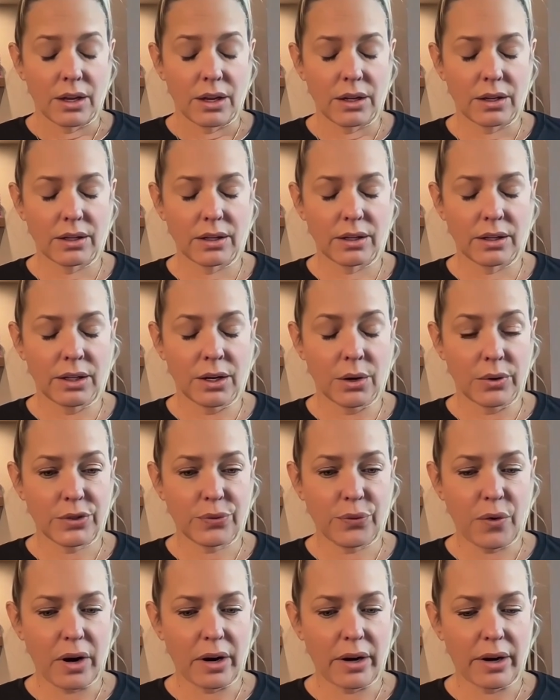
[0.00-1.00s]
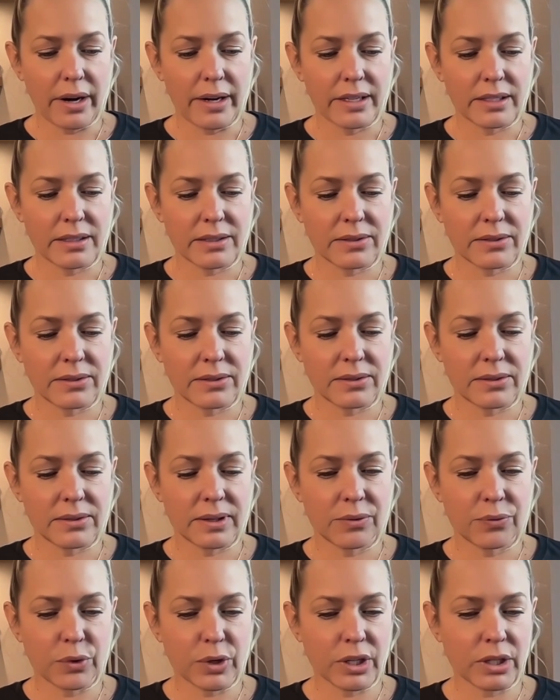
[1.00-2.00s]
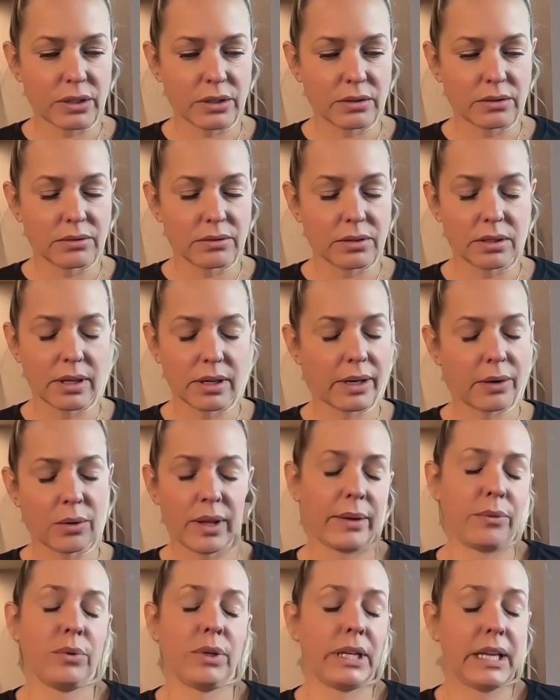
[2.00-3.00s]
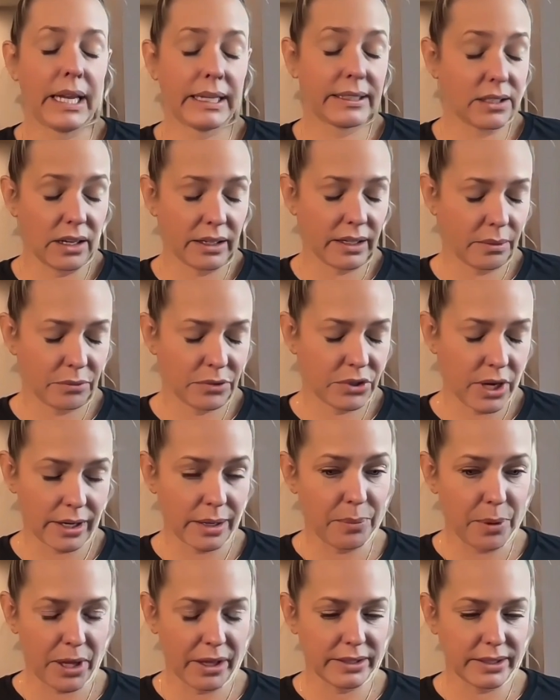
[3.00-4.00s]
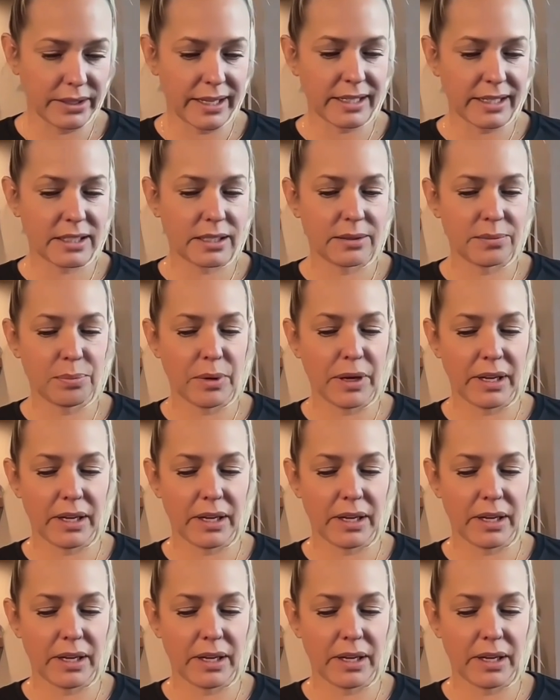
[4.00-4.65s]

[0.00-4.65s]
as far as, if we're gonna, I don't really like talking politics, but